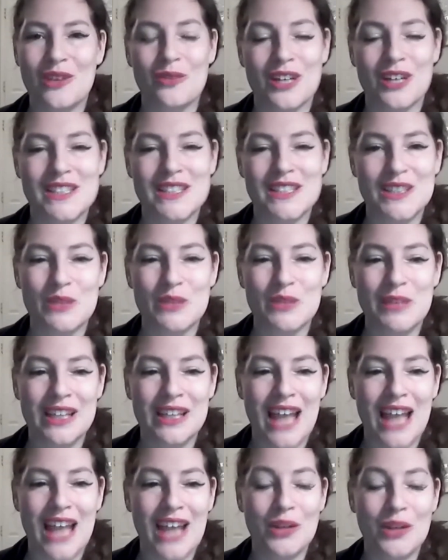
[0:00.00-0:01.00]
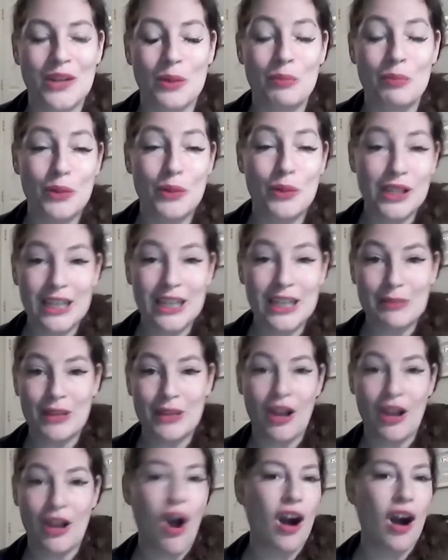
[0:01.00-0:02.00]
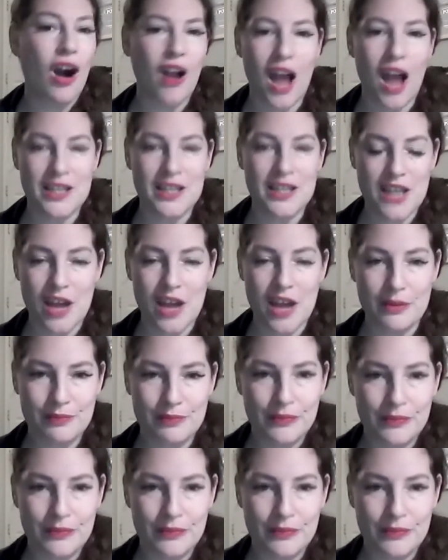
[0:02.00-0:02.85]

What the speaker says: we're assuming that your bookkeeping all got done.